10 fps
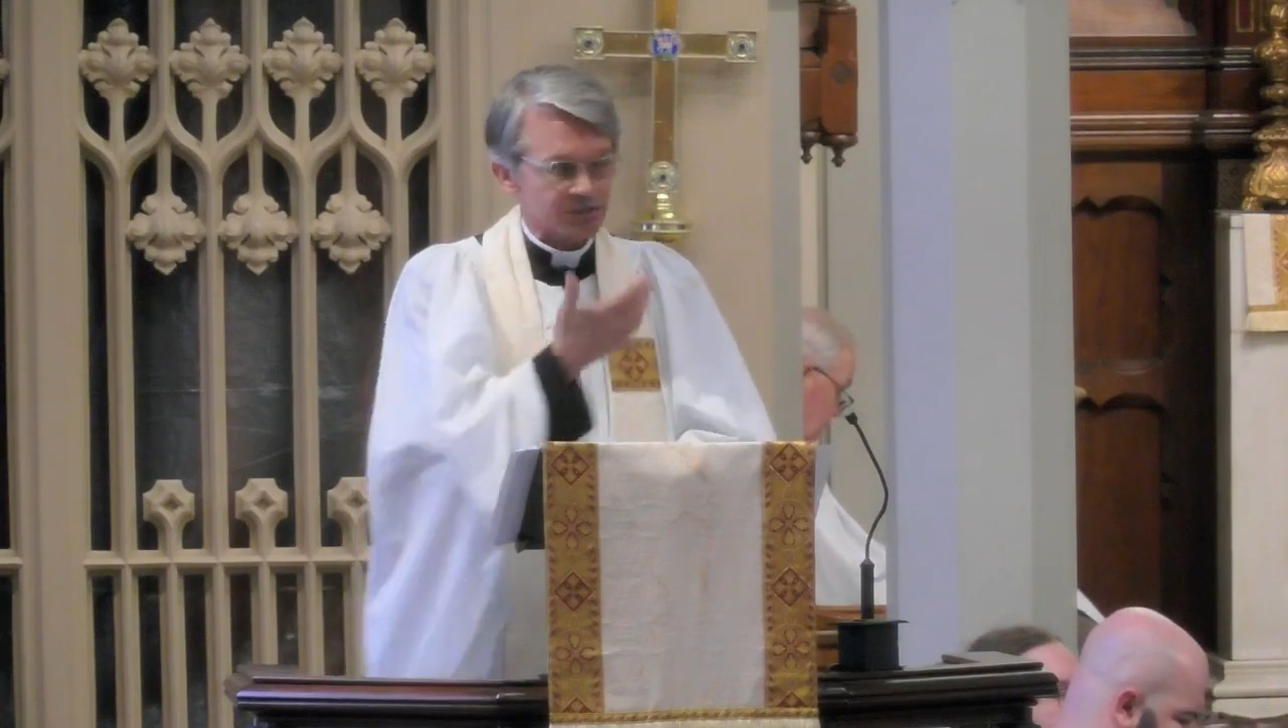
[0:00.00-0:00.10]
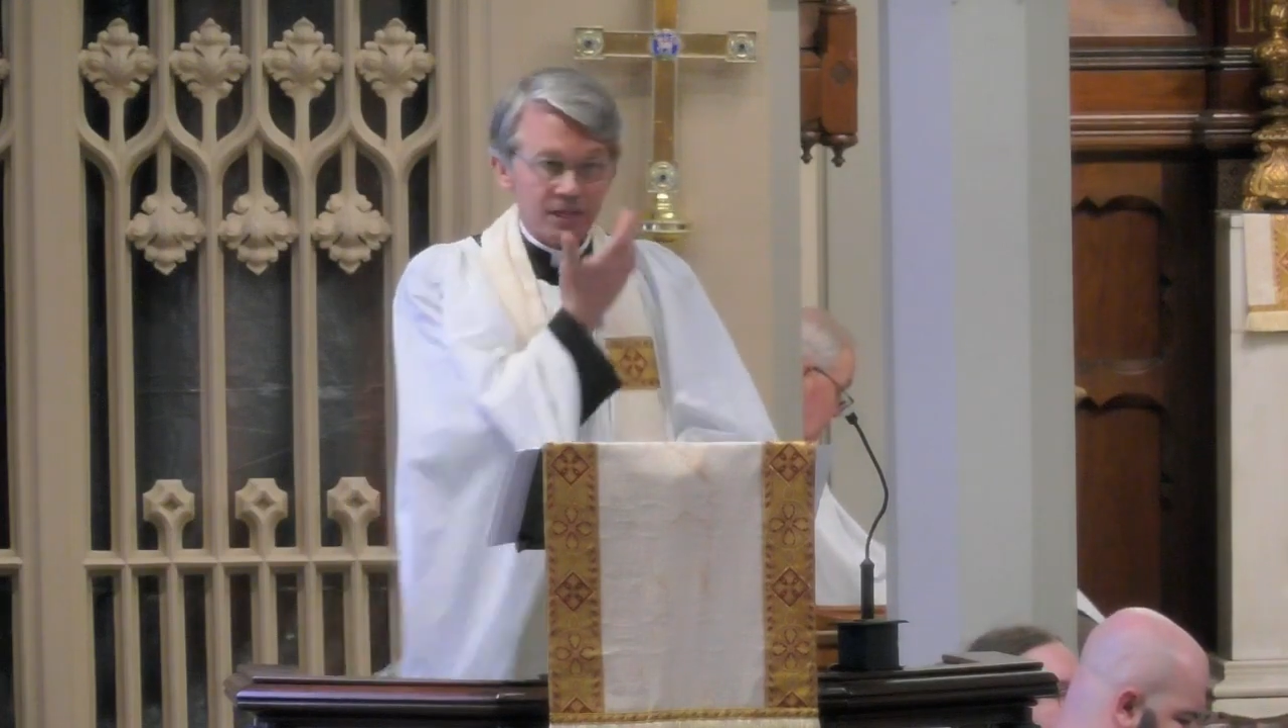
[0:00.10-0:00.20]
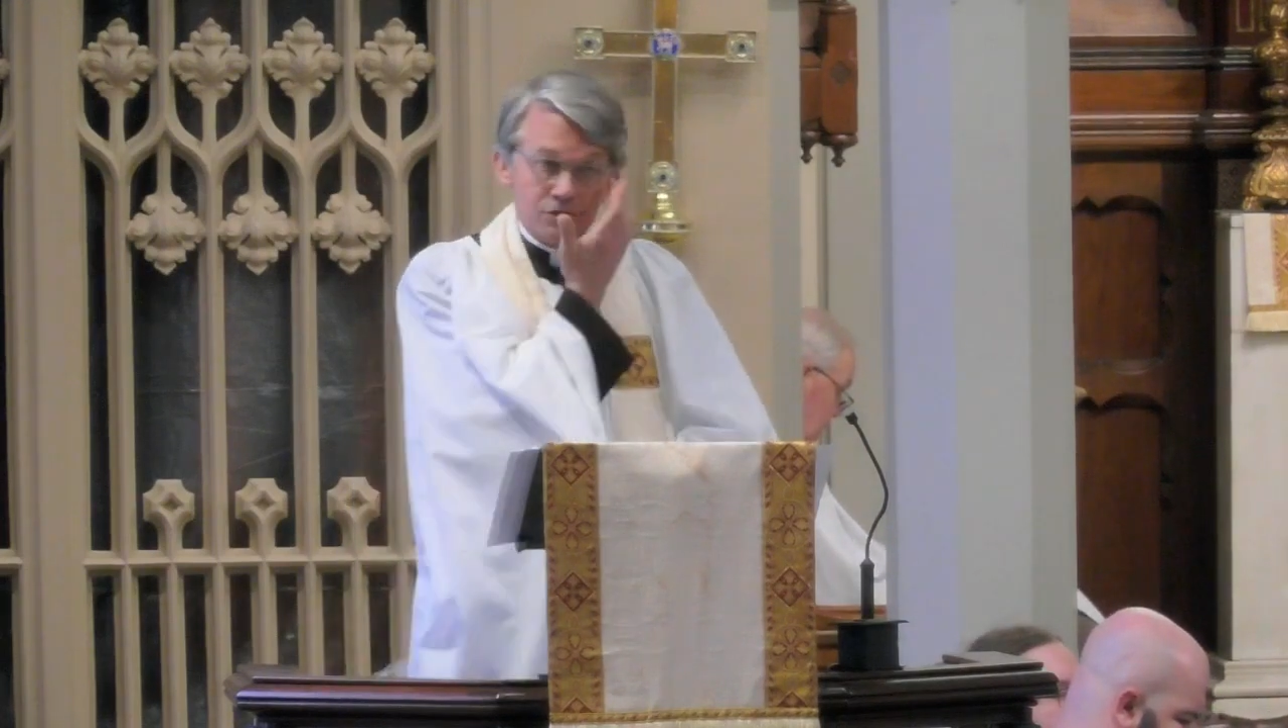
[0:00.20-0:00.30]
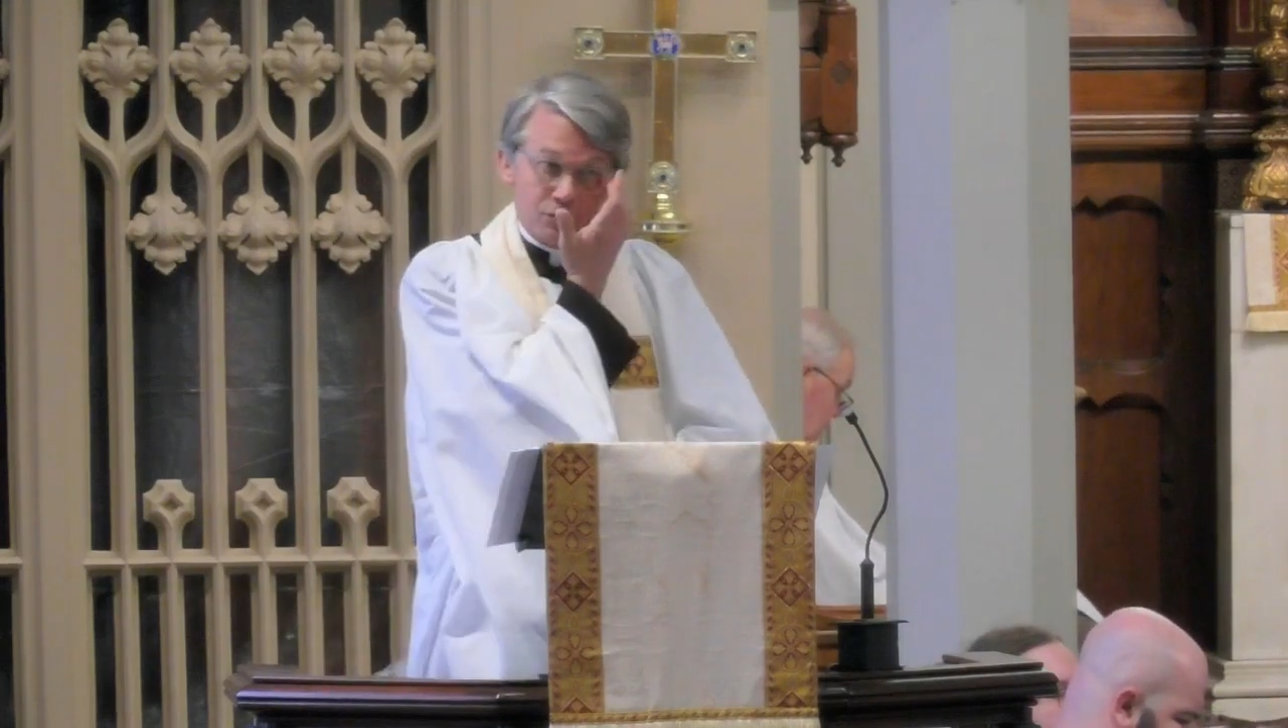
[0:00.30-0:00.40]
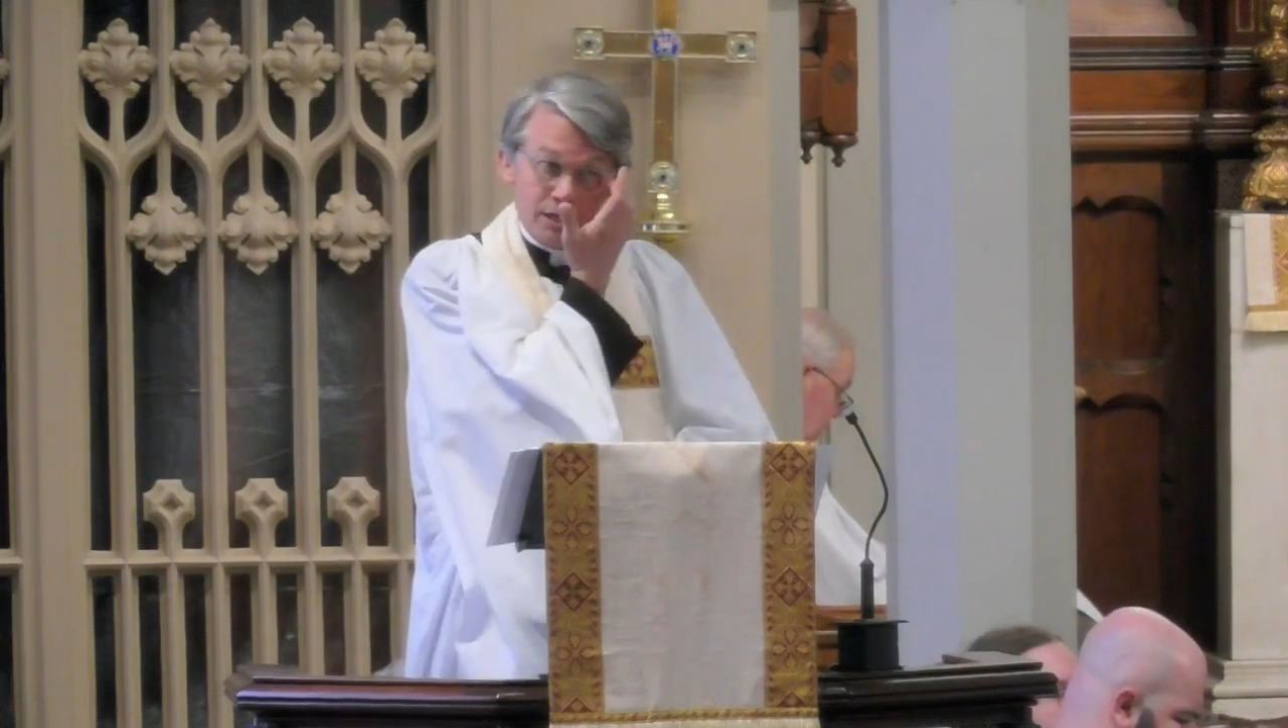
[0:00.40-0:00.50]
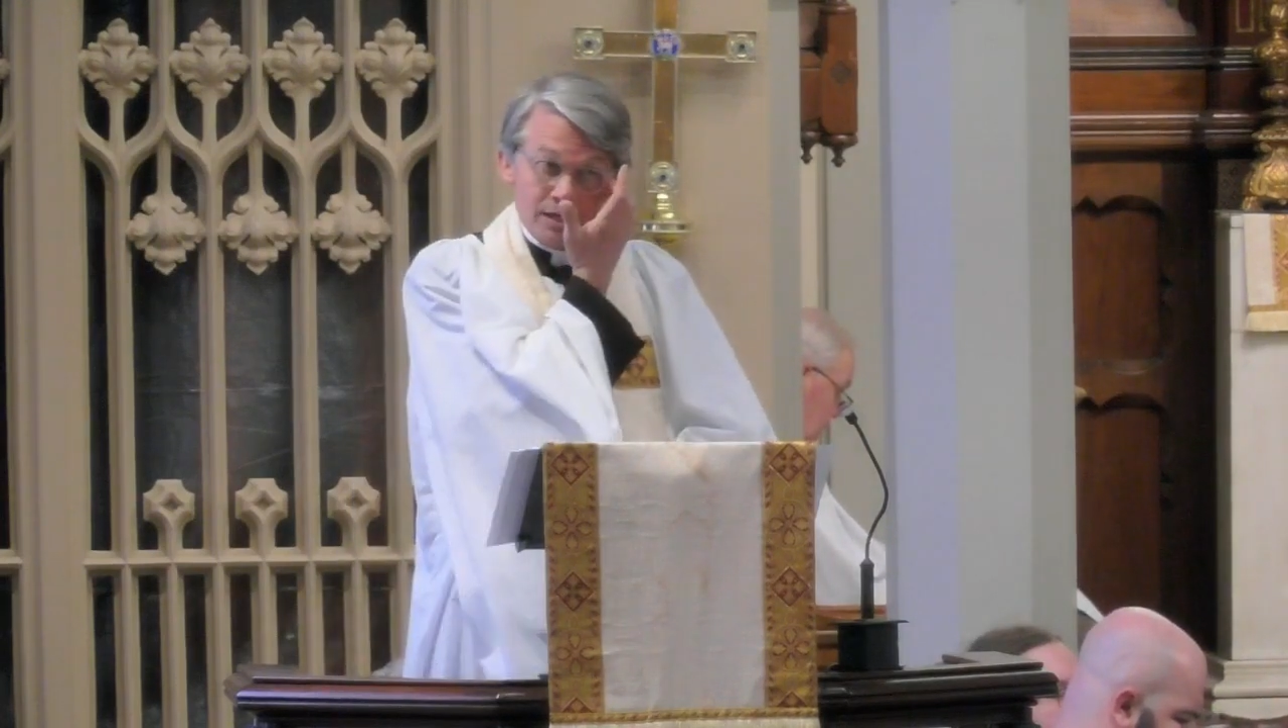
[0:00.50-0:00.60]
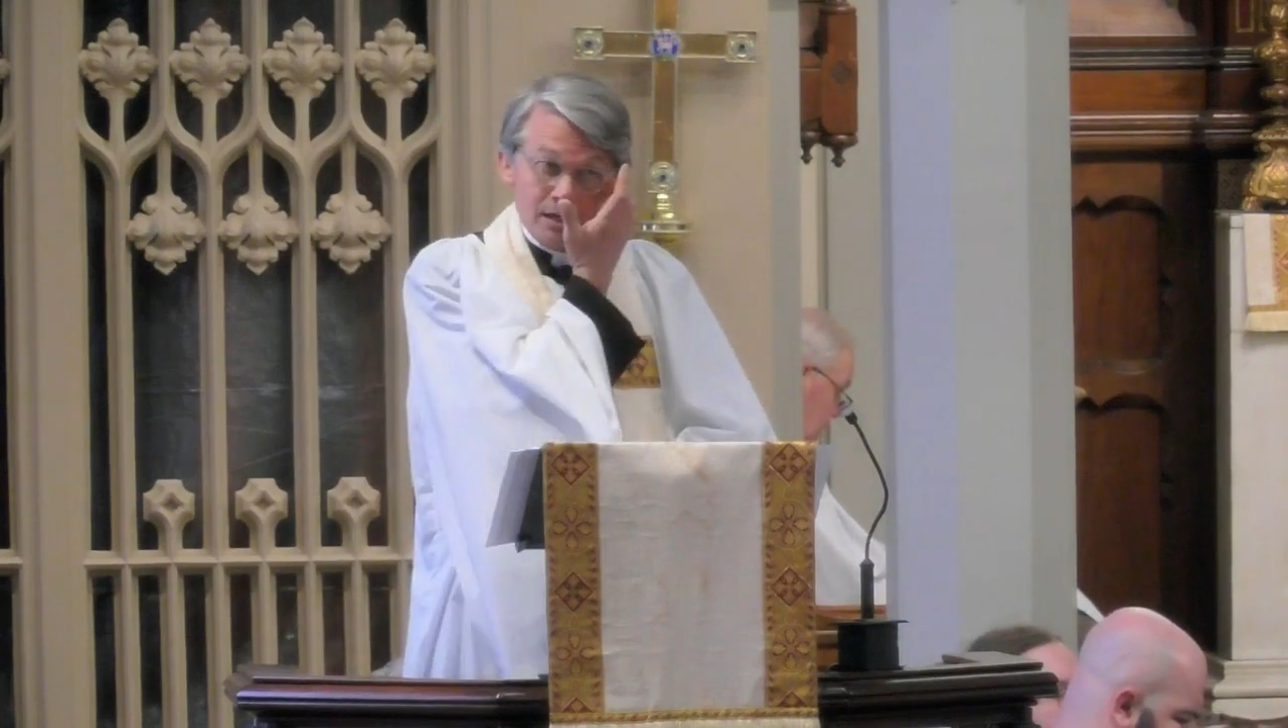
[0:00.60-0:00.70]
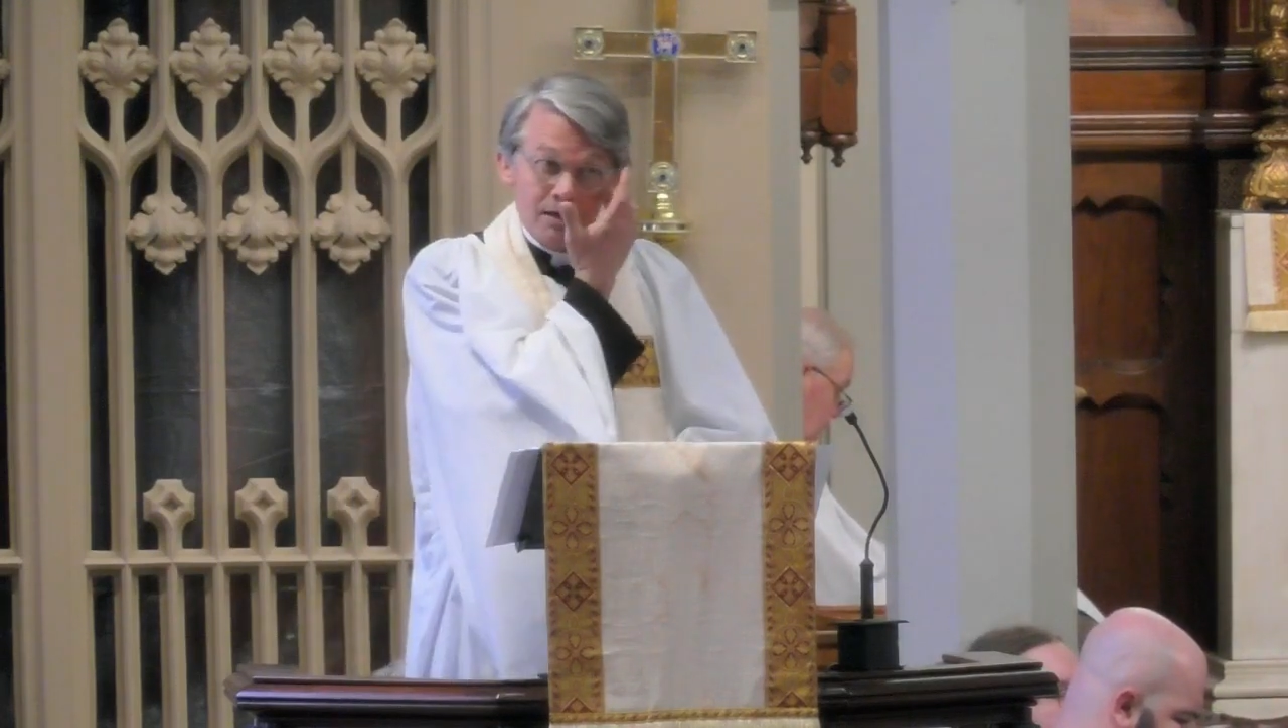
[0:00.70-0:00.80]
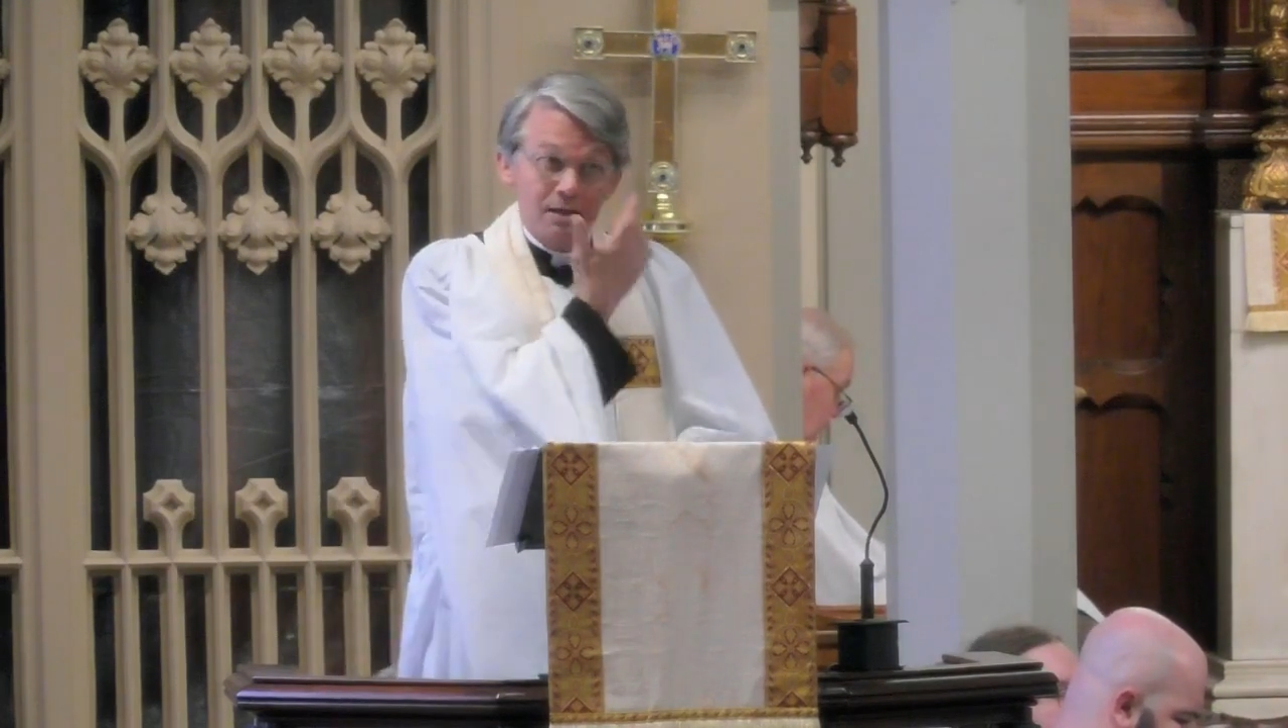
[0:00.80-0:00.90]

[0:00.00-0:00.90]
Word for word: century